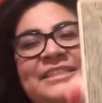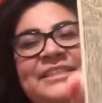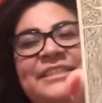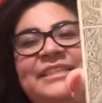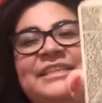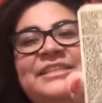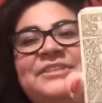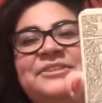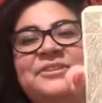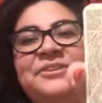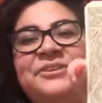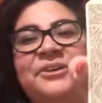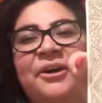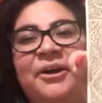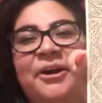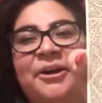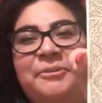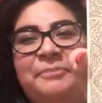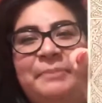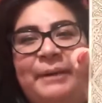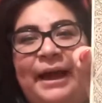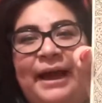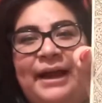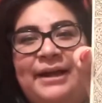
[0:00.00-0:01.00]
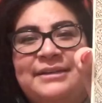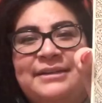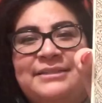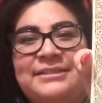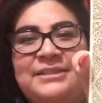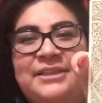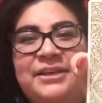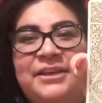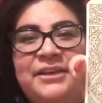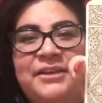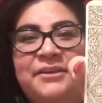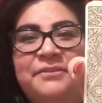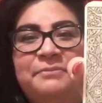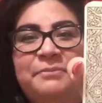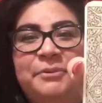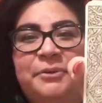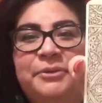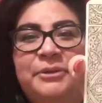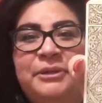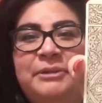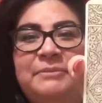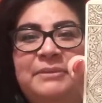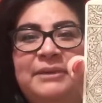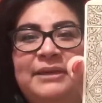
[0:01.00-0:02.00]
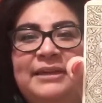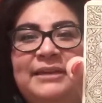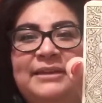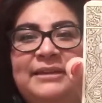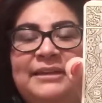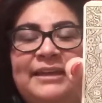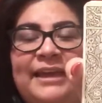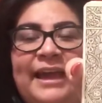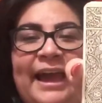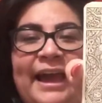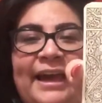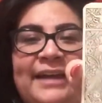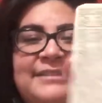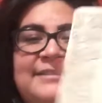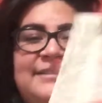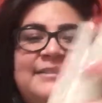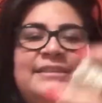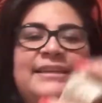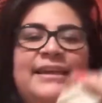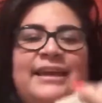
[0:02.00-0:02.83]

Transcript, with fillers: so these are the card backs of bohemian cats